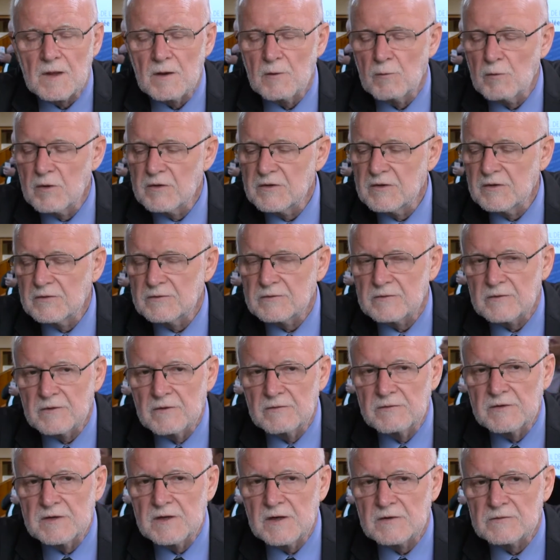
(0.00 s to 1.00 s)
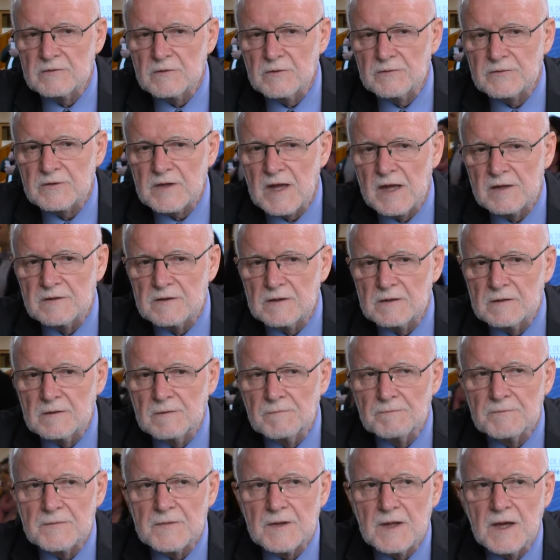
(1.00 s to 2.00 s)
with this financial scandal
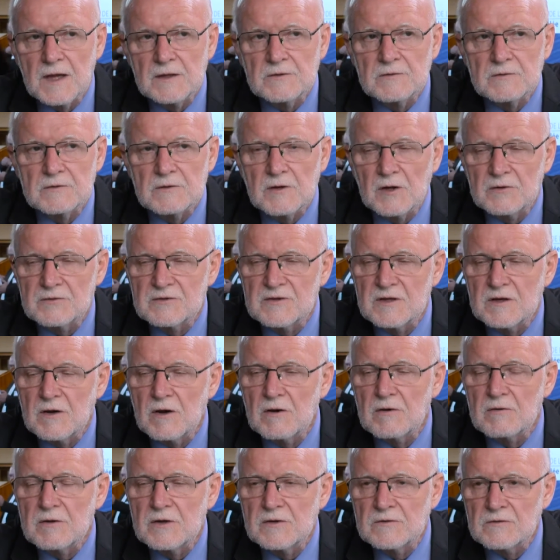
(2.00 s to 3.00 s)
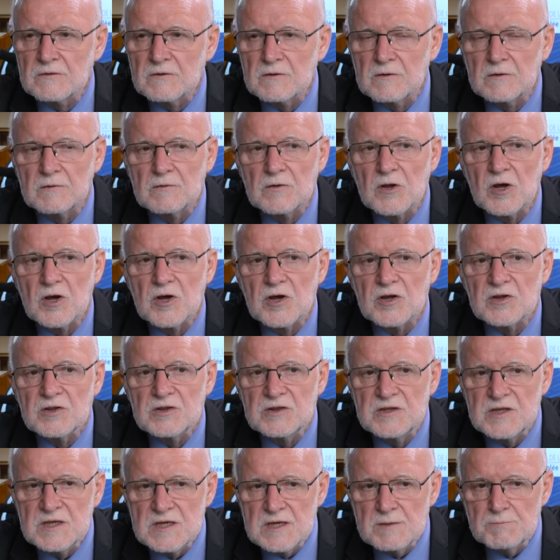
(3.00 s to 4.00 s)
and not the original
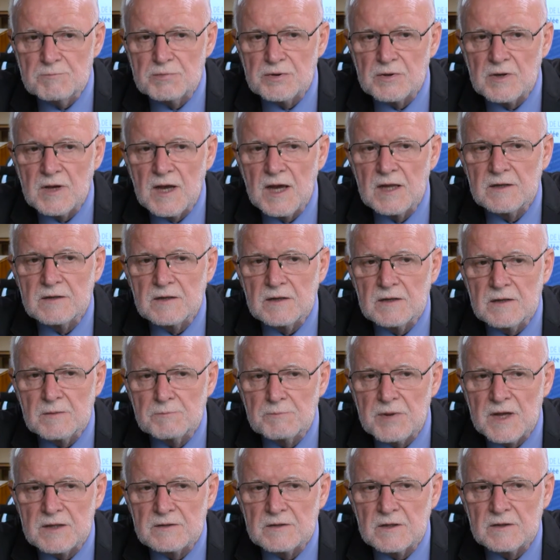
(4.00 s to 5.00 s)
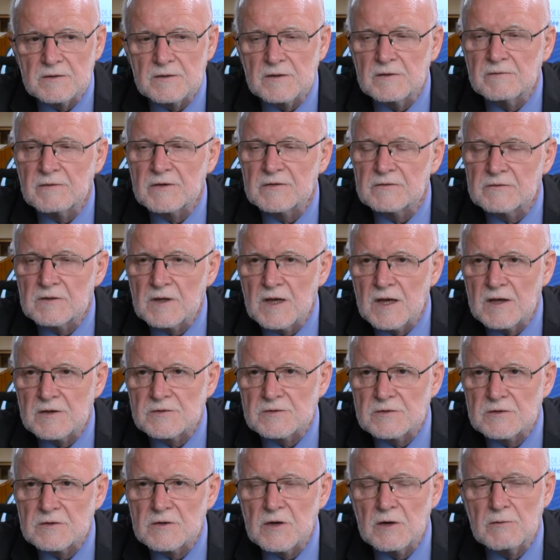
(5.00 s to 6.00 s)
deep and independent
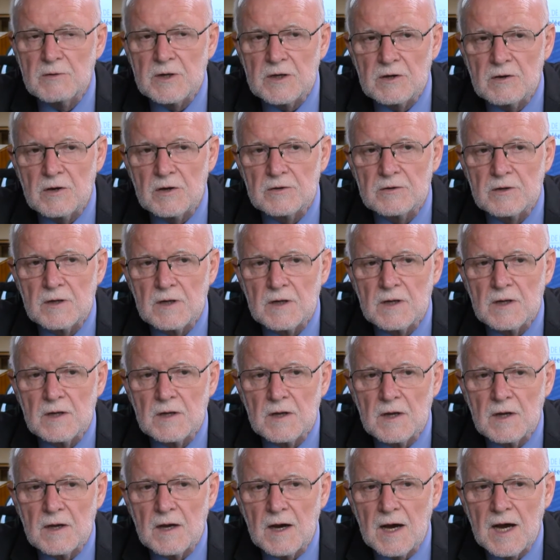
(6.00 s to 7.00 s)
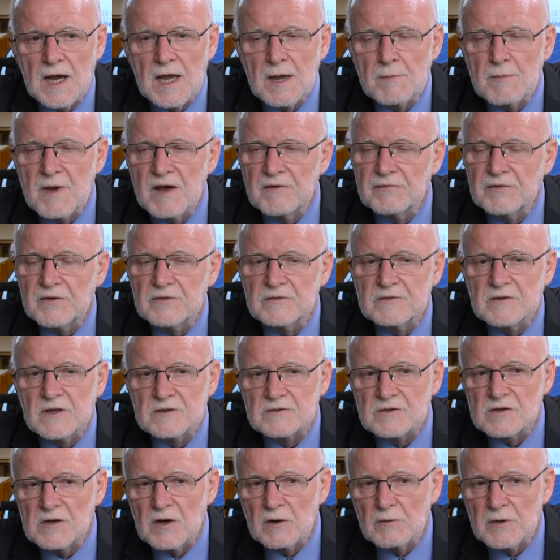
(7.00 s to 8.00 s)
investigation going on, IMF is
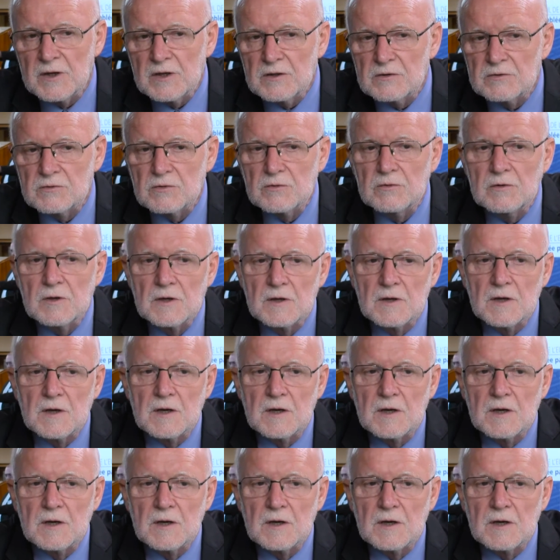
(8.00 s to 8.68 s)
not going to